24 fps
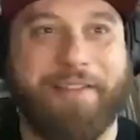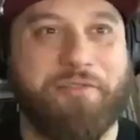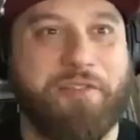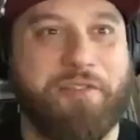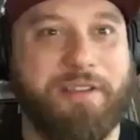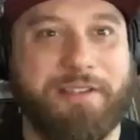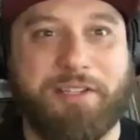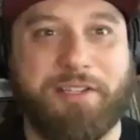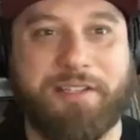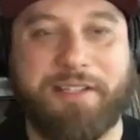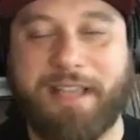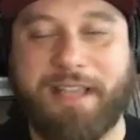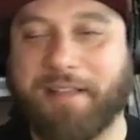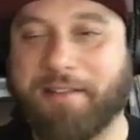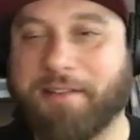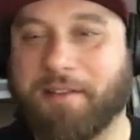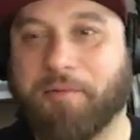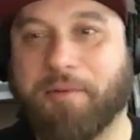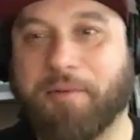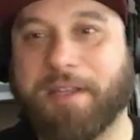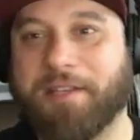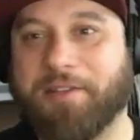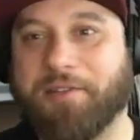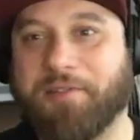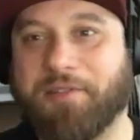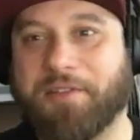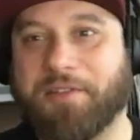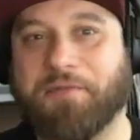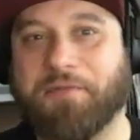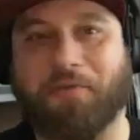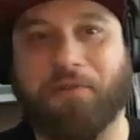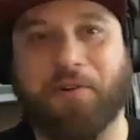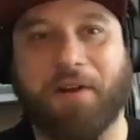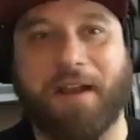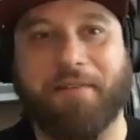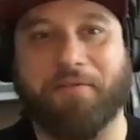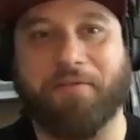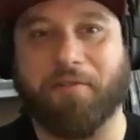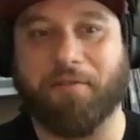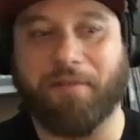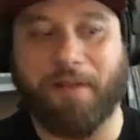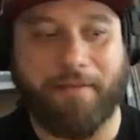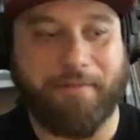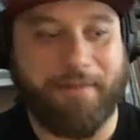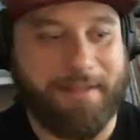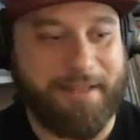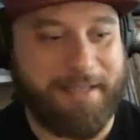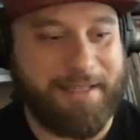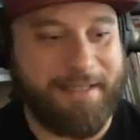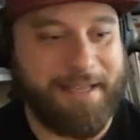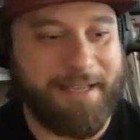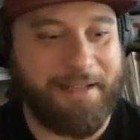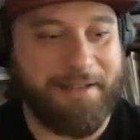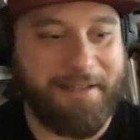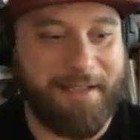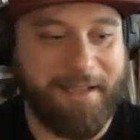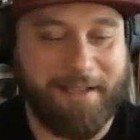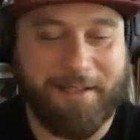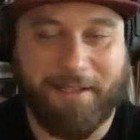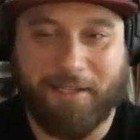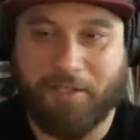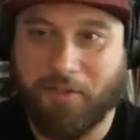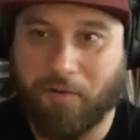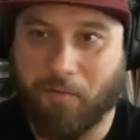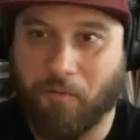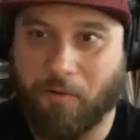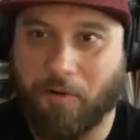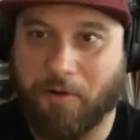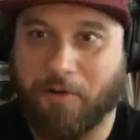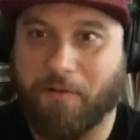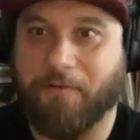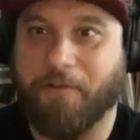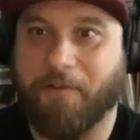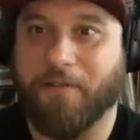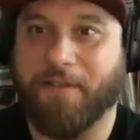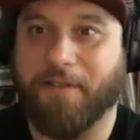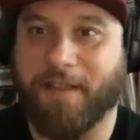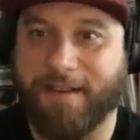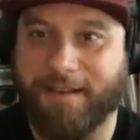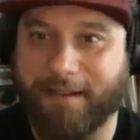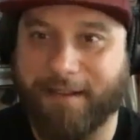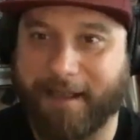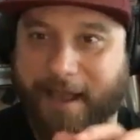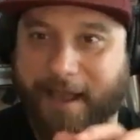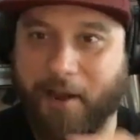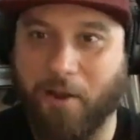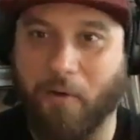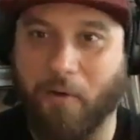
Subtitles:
it sounds like we could do this forever. I mean, this sounds like such a wonderful thing to kind